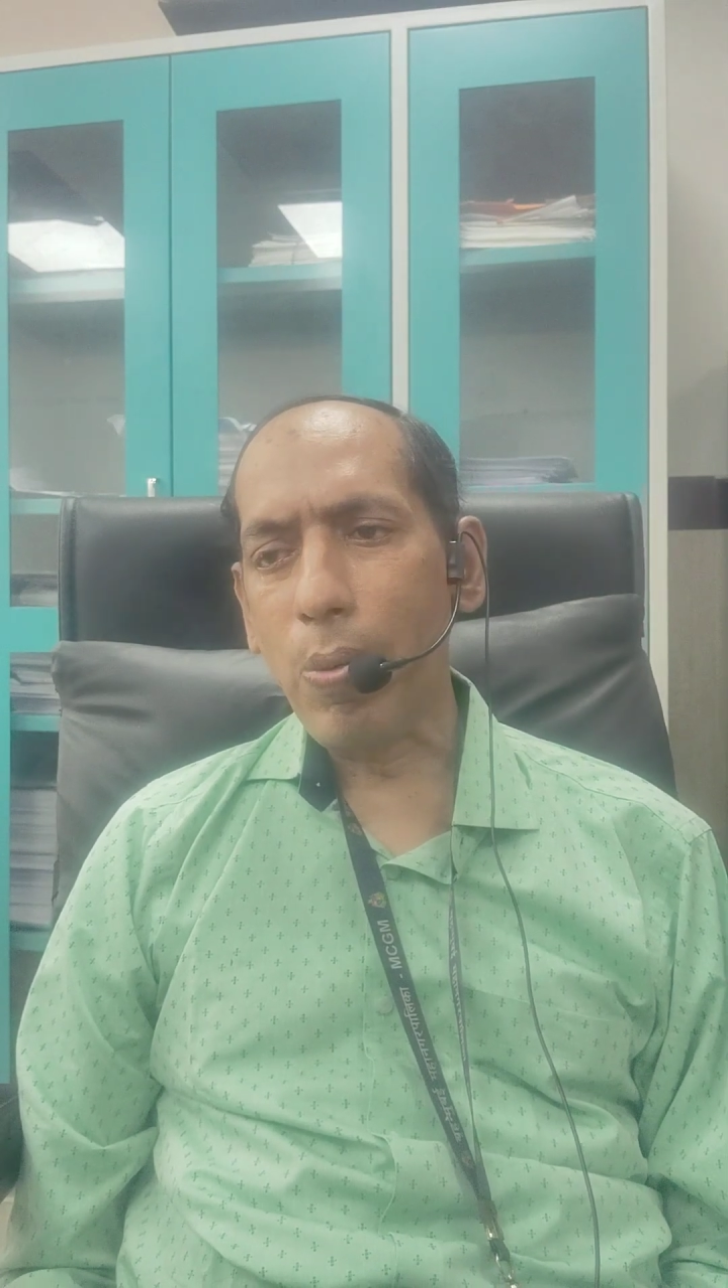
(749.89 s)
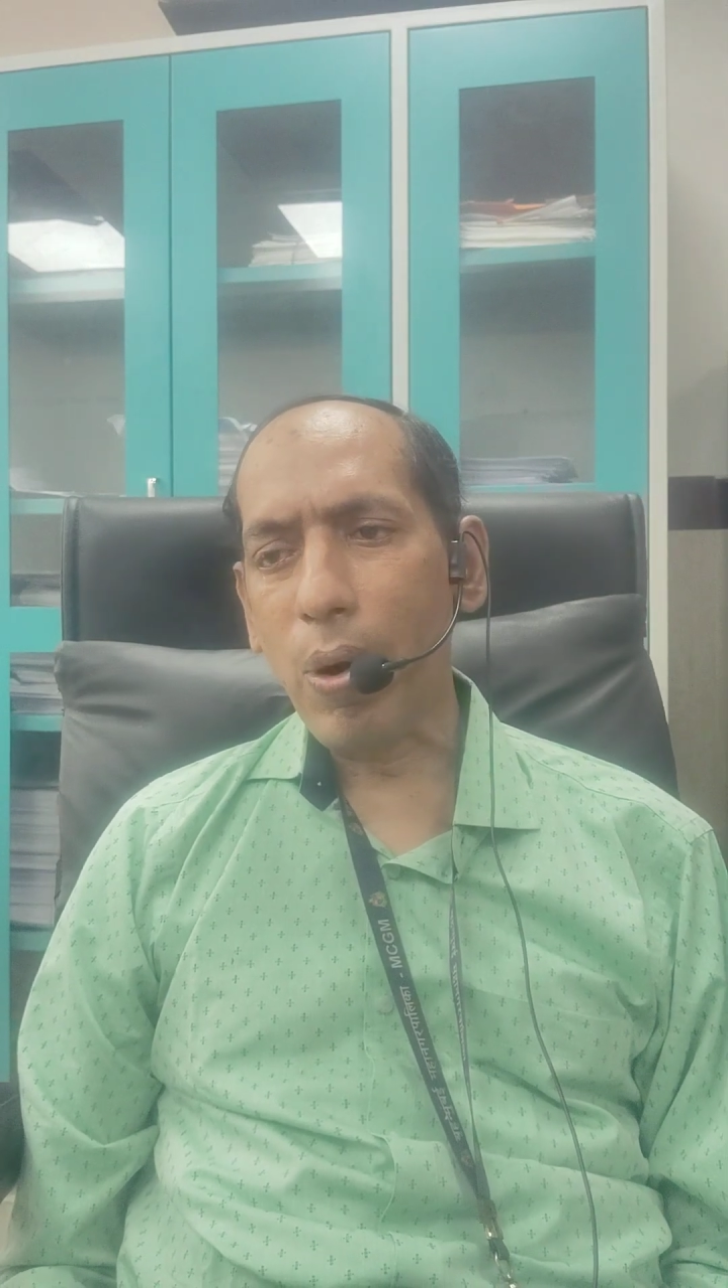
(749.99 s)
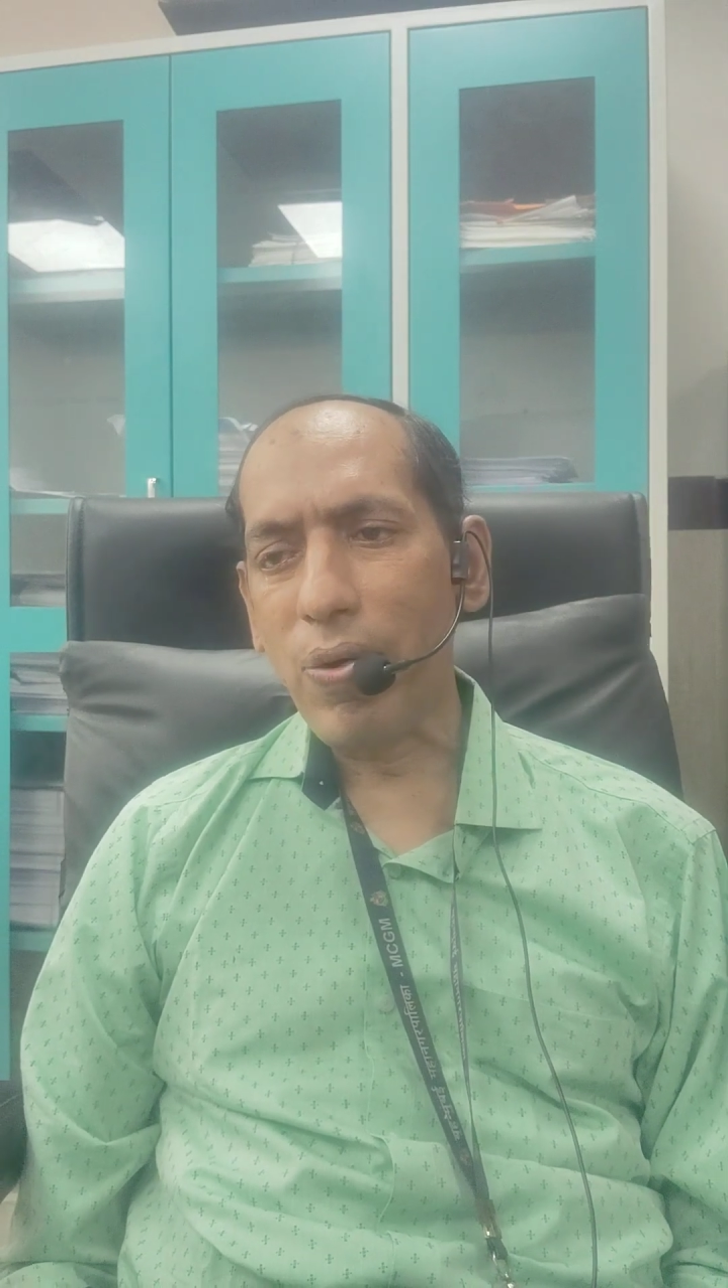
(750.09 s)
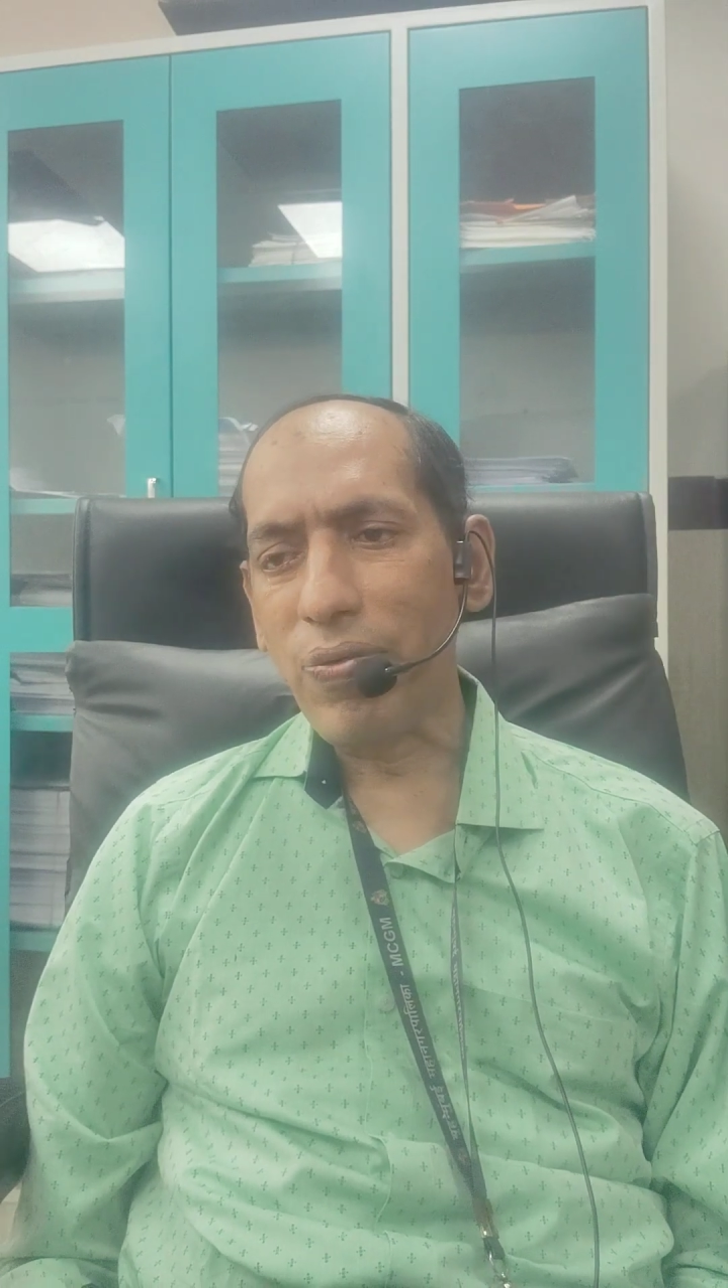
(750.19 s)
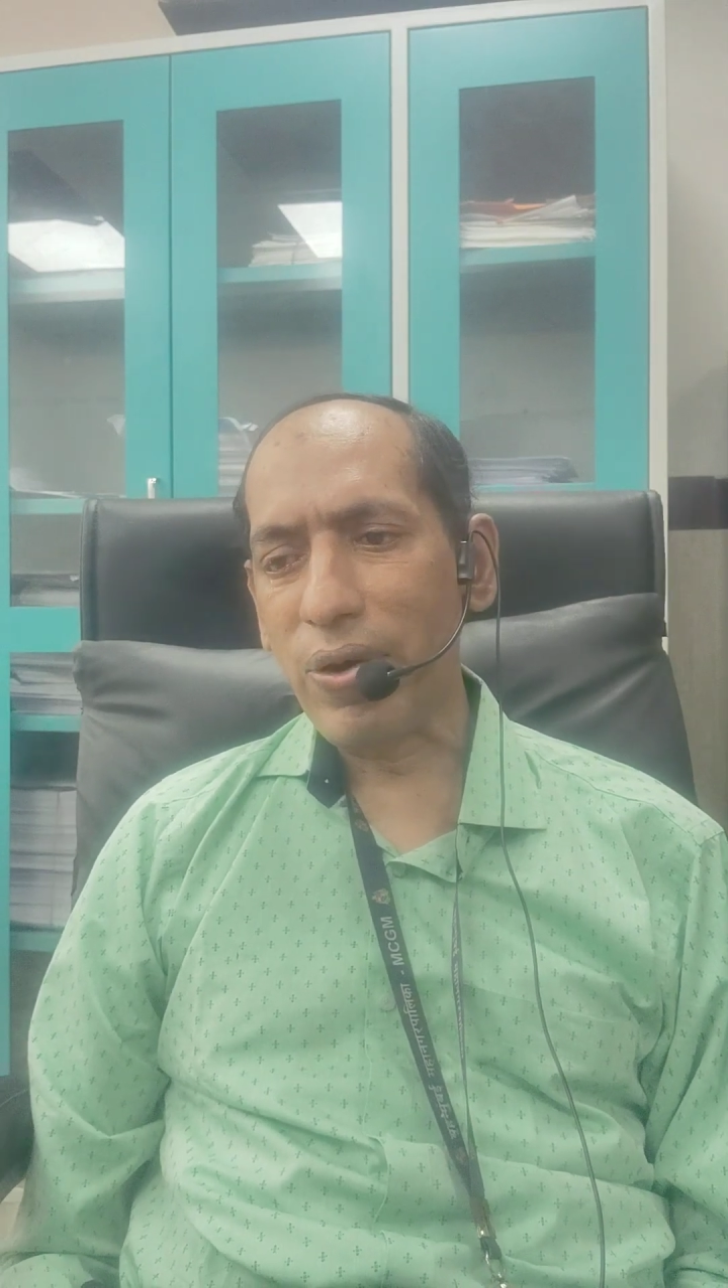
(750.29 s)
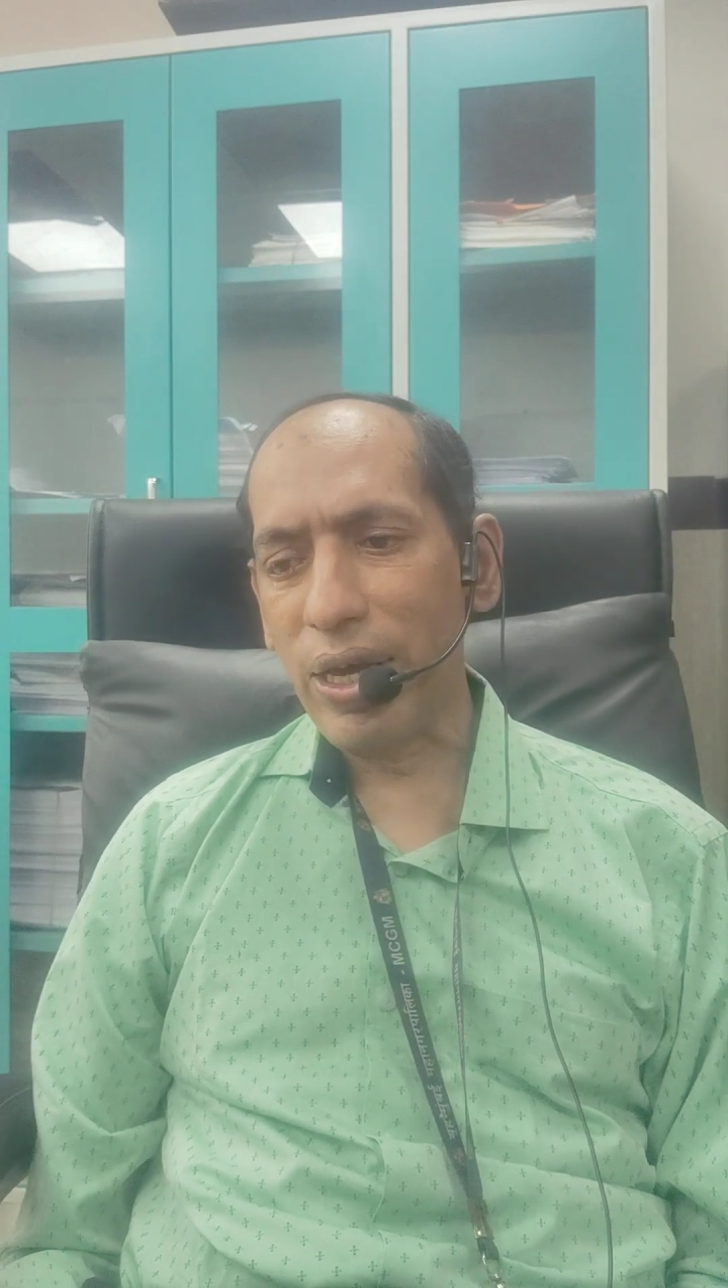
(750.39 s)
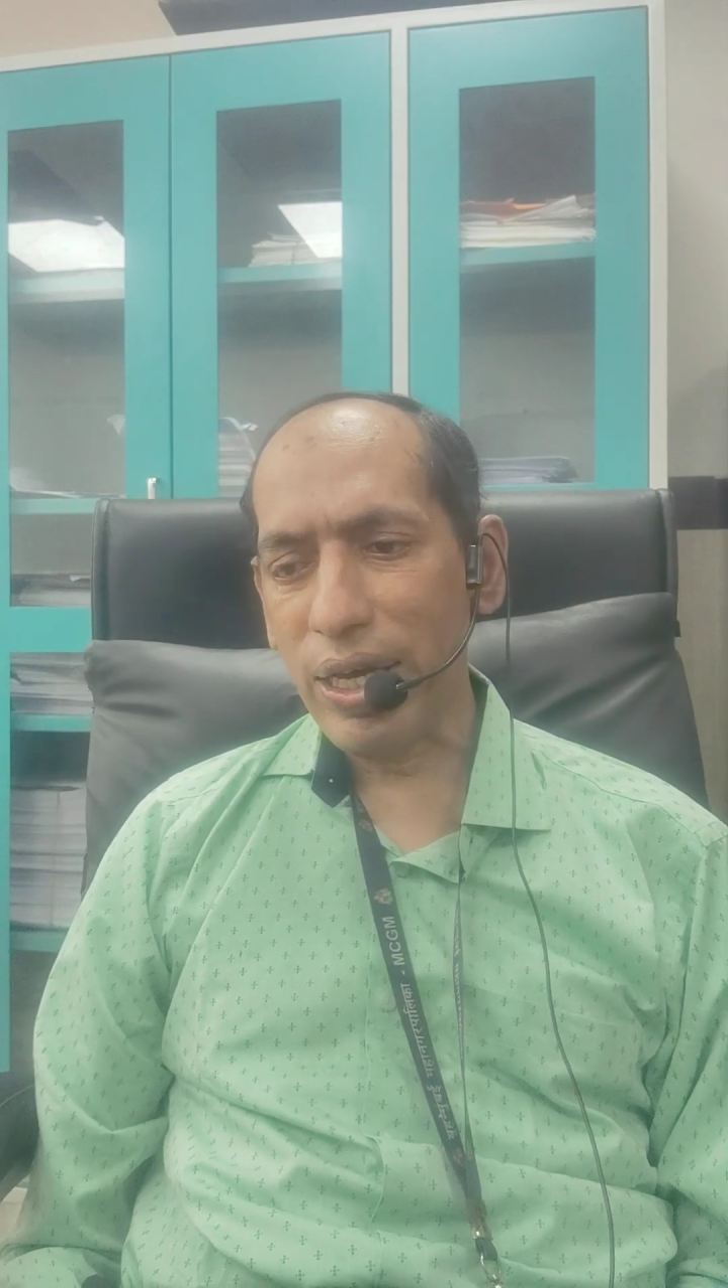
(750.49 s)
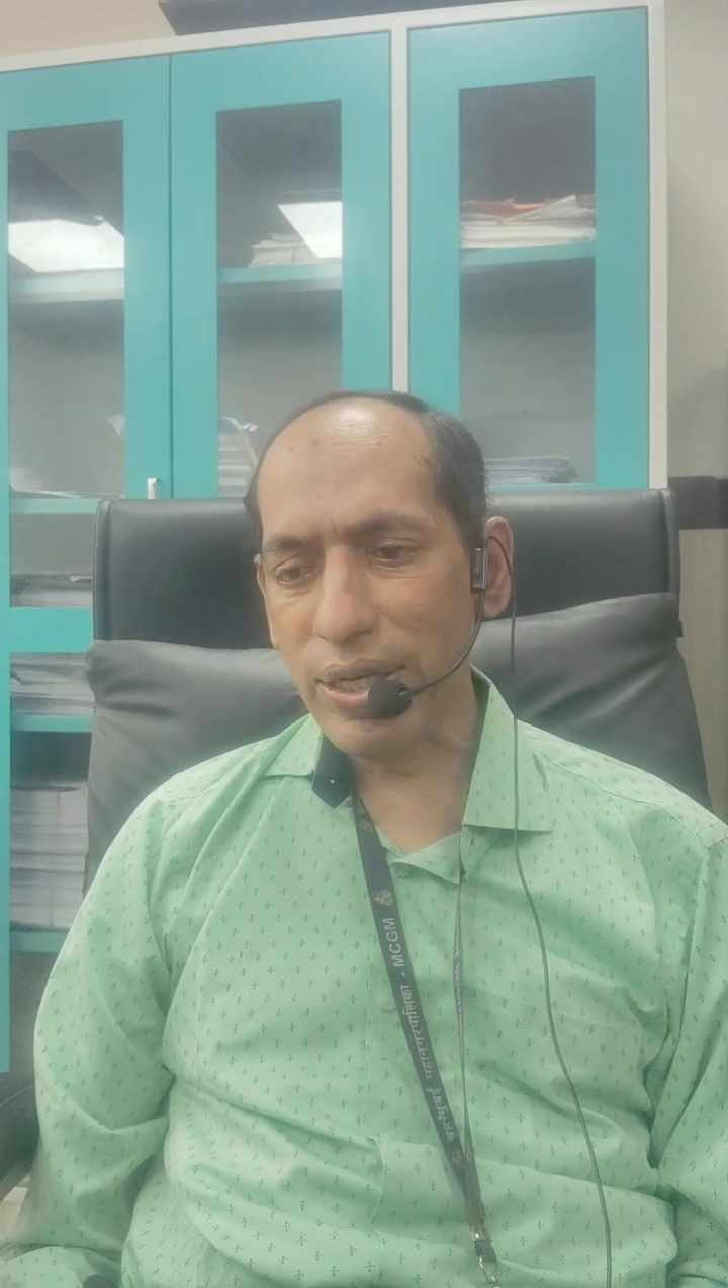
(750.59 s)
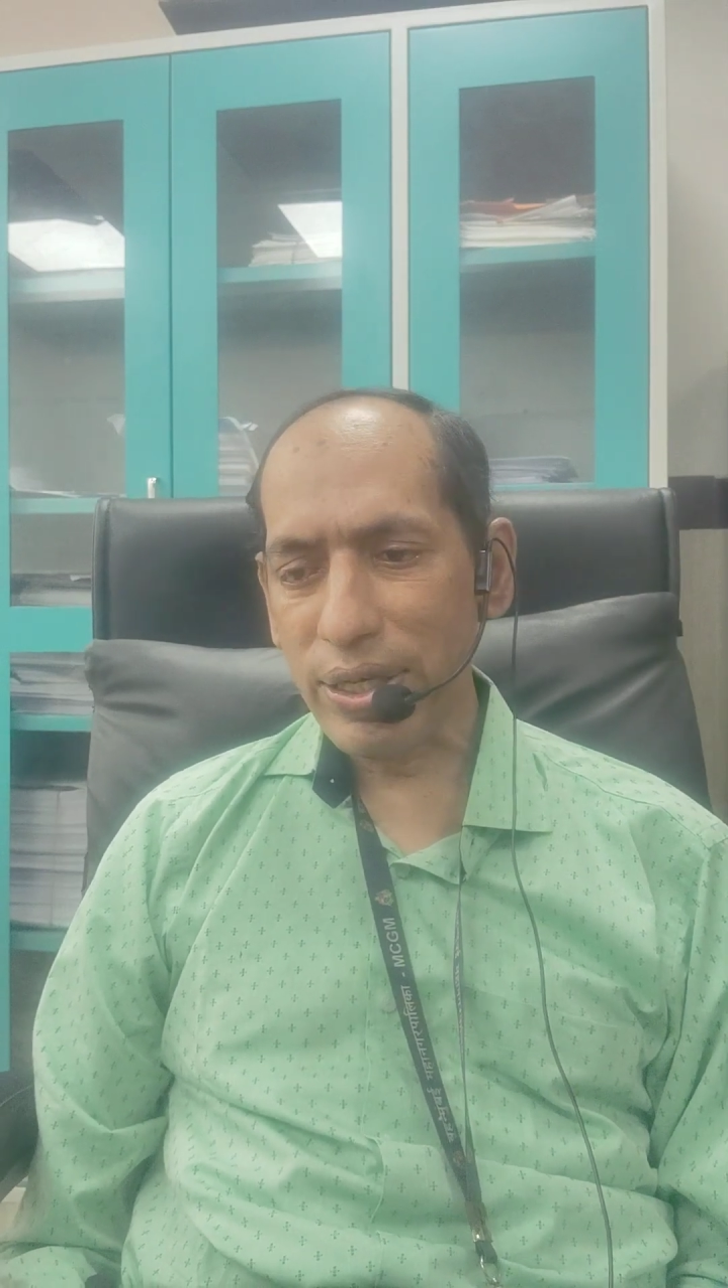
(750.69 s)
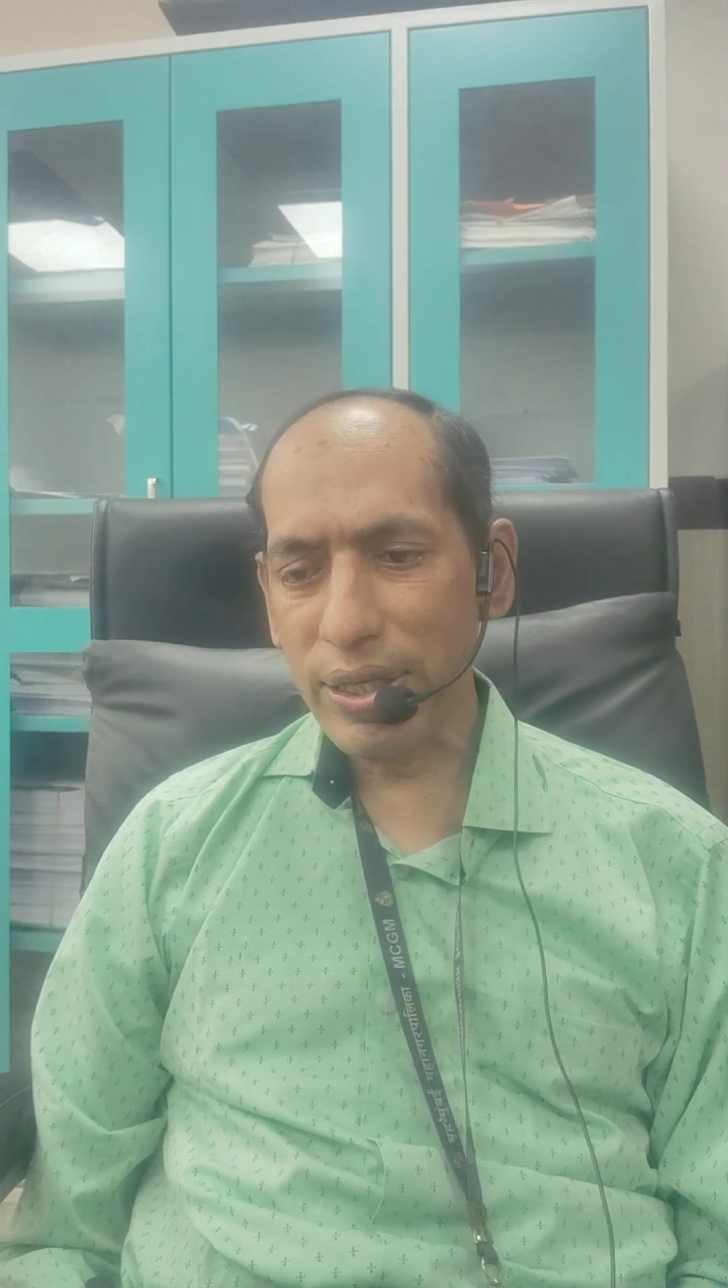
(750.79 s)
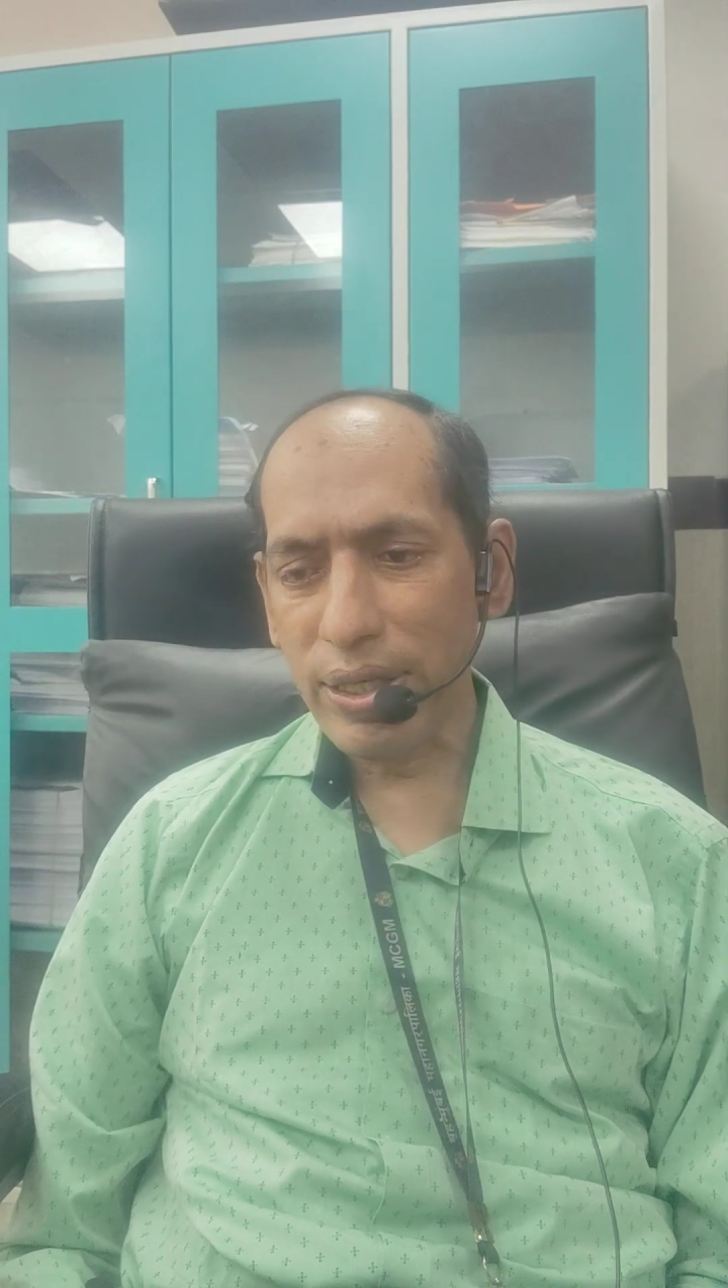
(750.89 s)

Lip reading: modifications.